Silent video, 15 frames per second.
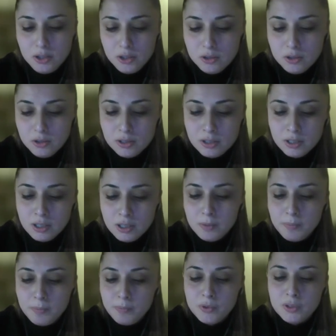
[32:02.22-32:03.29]
issues
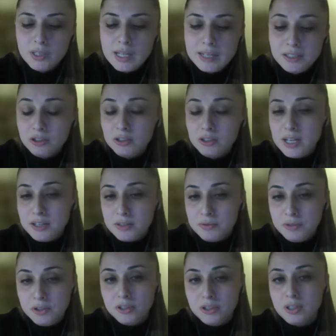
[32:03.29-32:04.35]
related to data
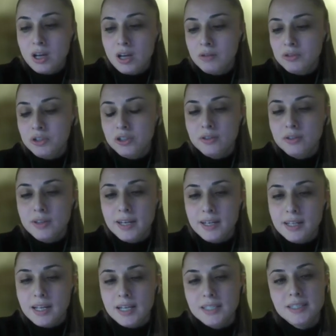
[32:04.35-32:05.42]
fusion, how to jointly
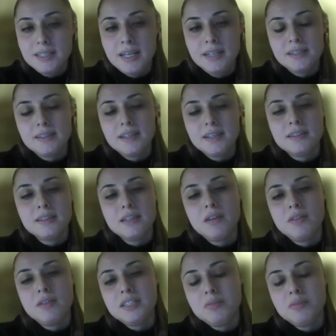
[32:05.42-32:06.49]
analyze data sets.
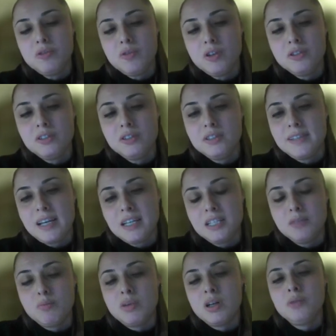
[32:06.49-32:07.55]
Now let's move on to the
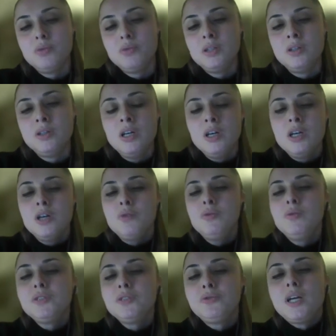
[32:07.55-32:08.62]
second part where
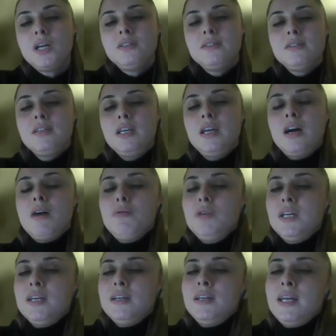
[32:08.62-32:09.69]
we will try to see how
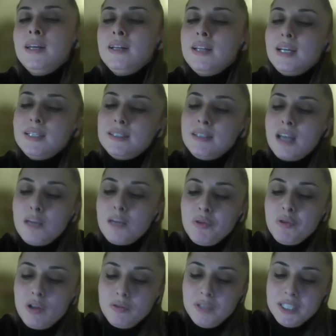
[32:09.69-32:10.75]
we can analyze time
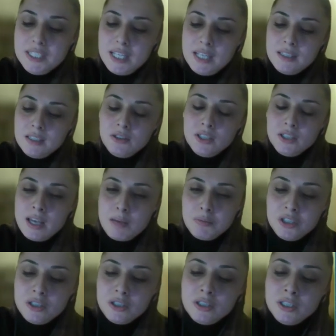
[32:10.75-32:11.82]
evolving data to
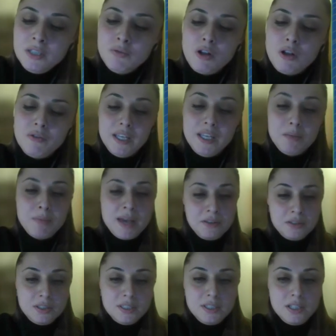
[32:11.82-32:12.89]
capture evolving
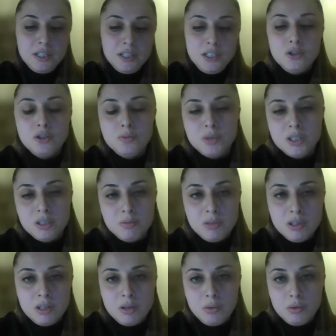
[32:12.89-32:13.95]
patterns in an
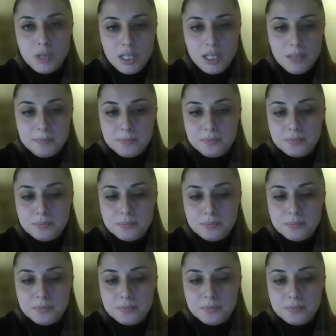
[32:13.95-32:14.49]
interpretable way.